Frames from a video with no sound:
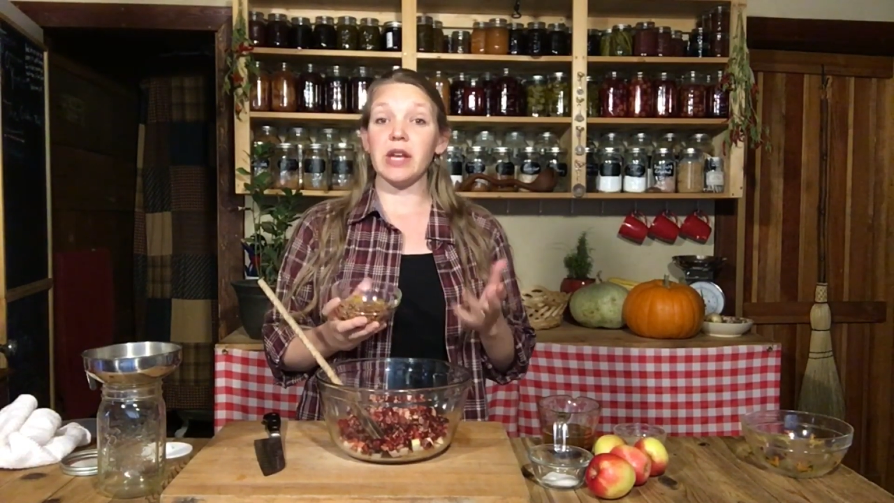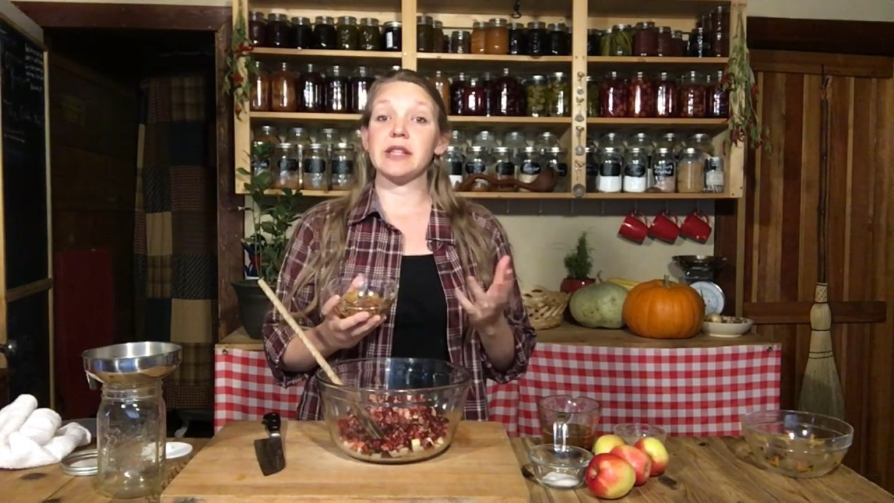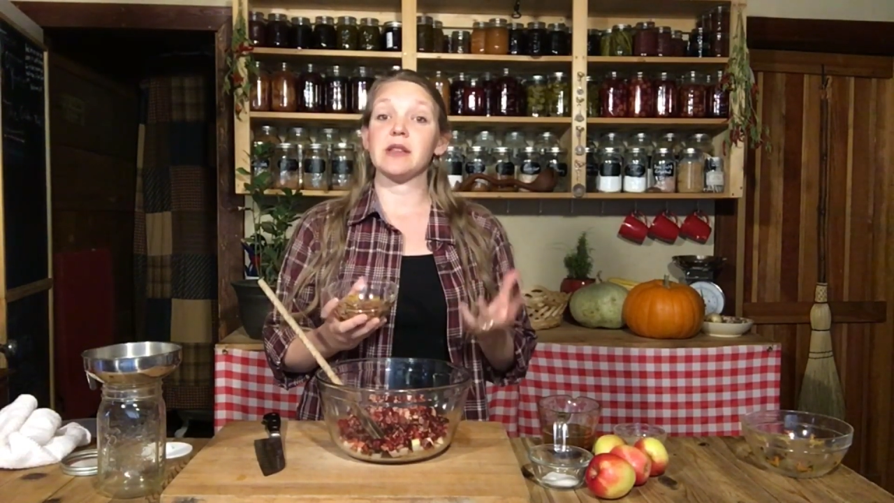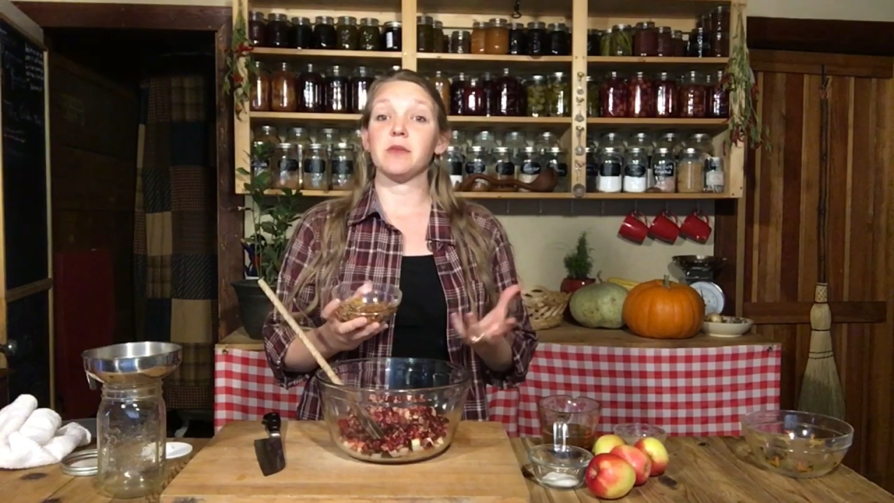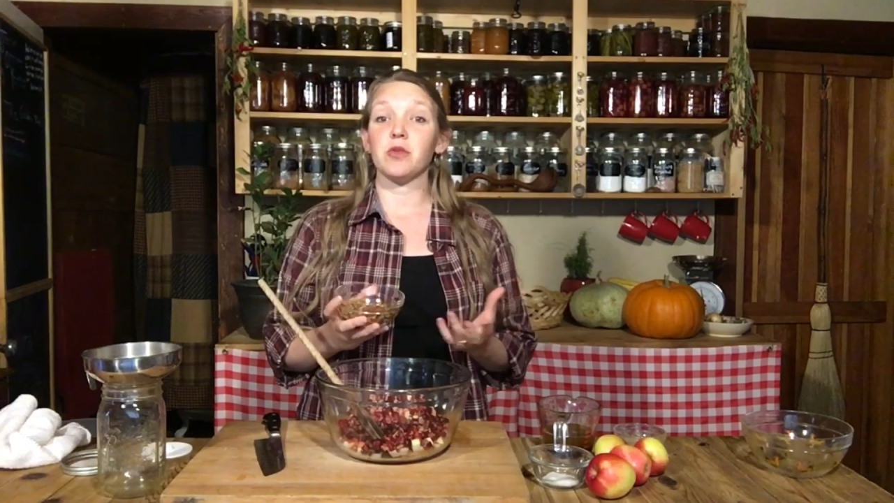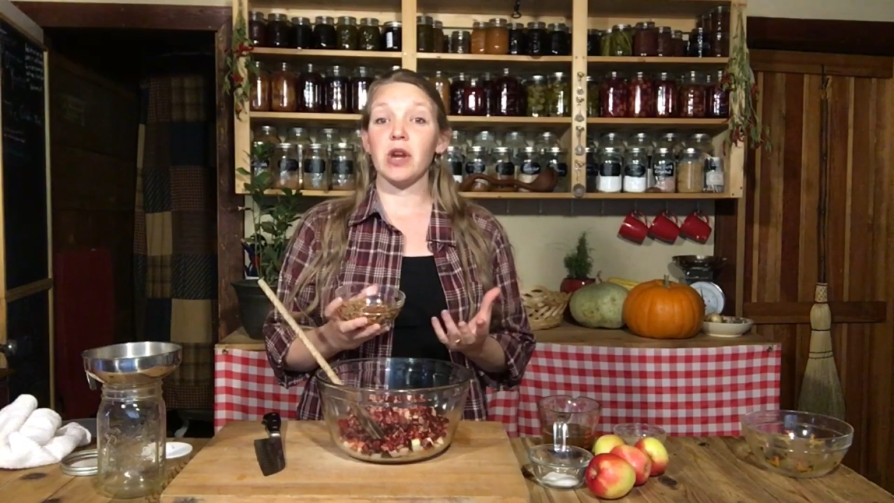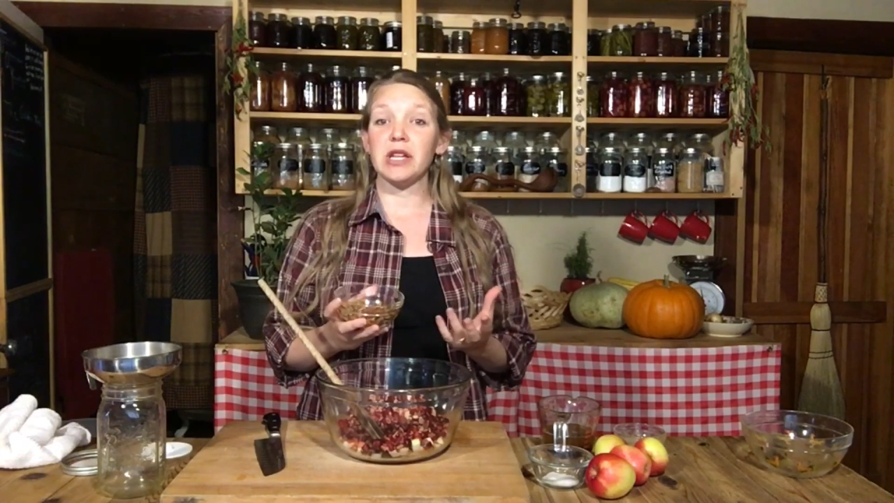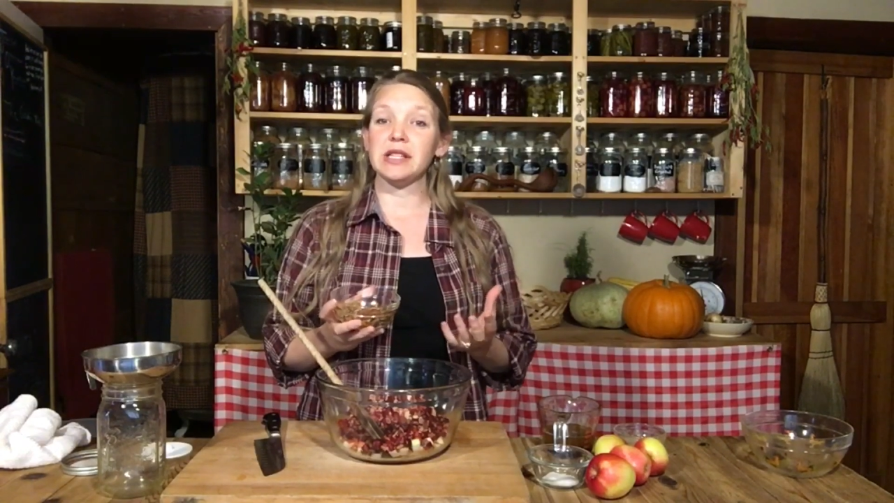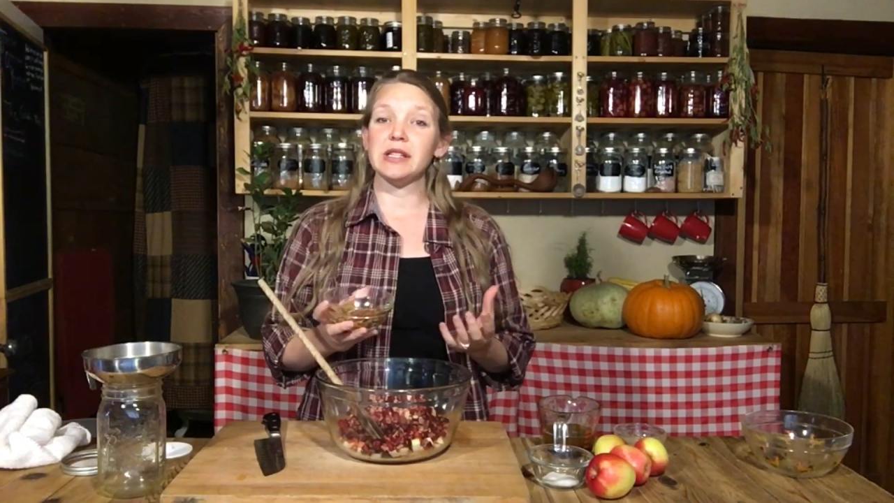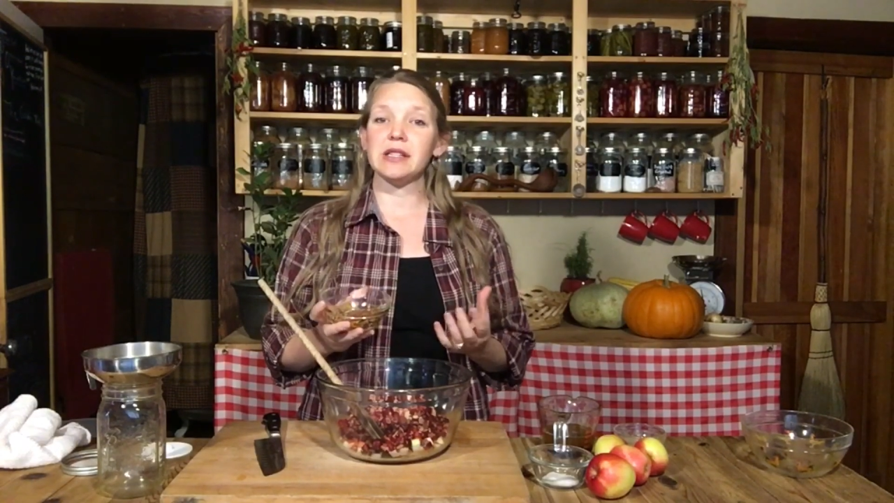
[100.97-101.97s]
like some
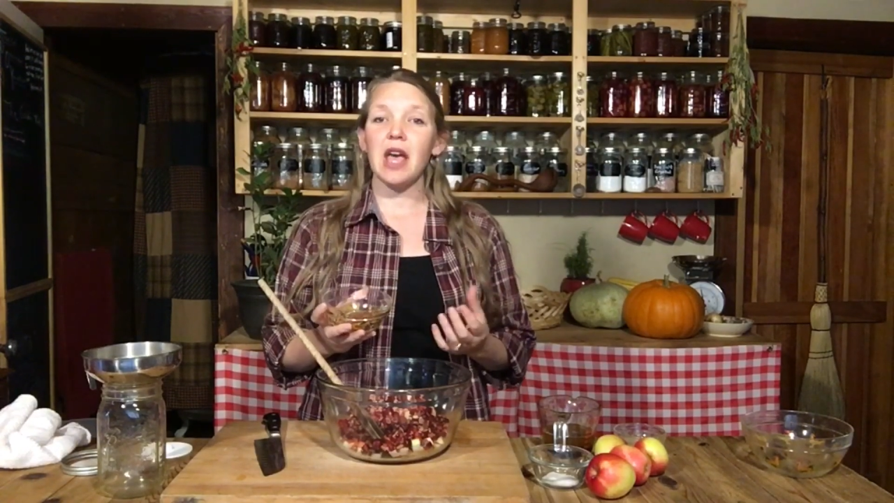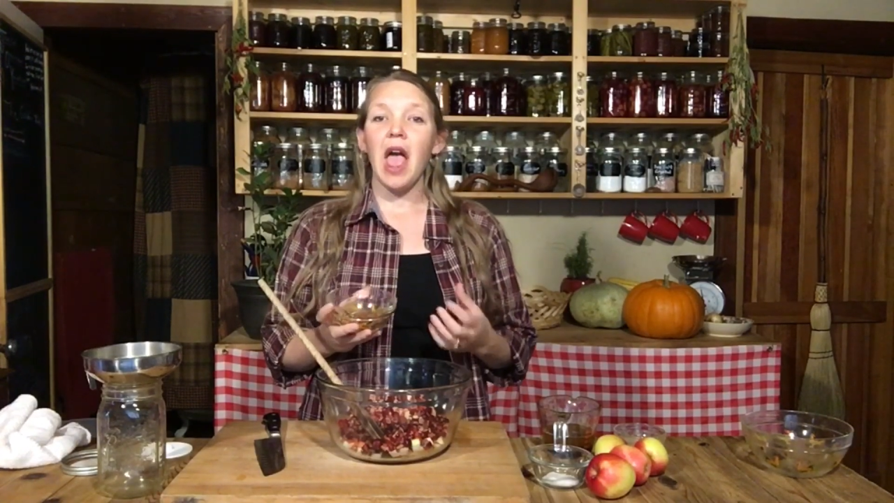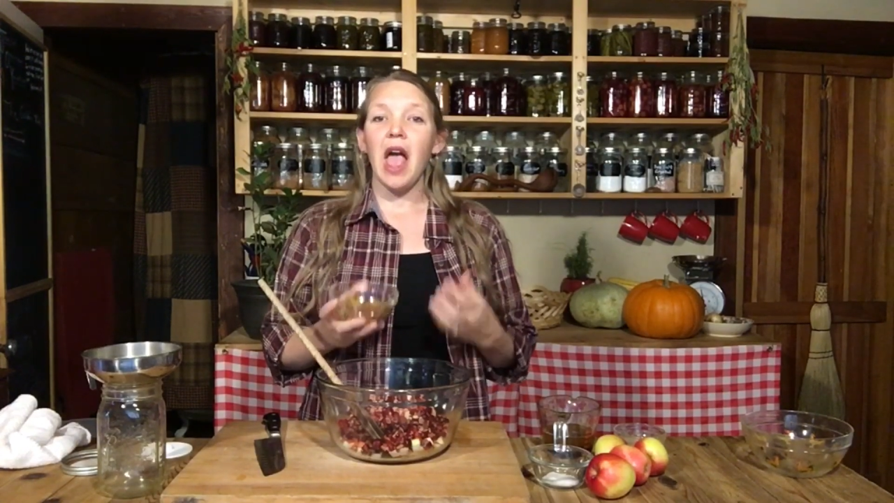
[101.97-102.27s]
raisins,